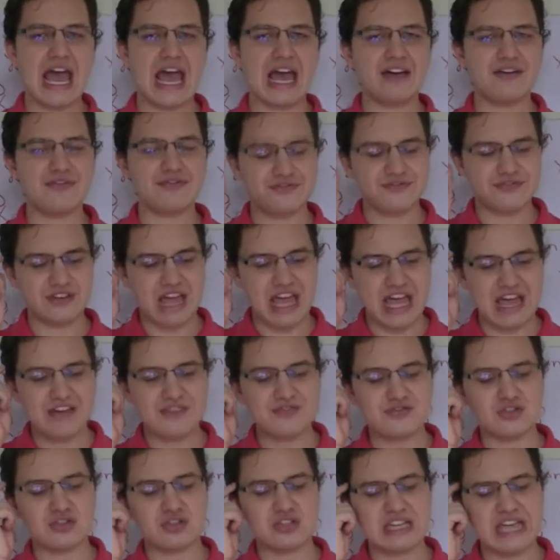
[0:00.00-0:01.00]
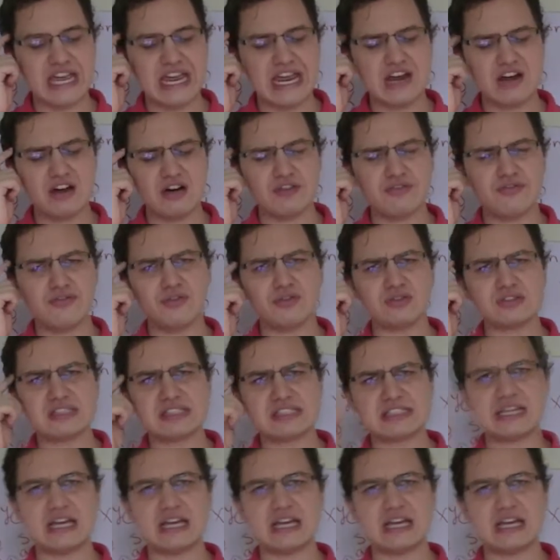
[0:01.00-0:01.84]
after careful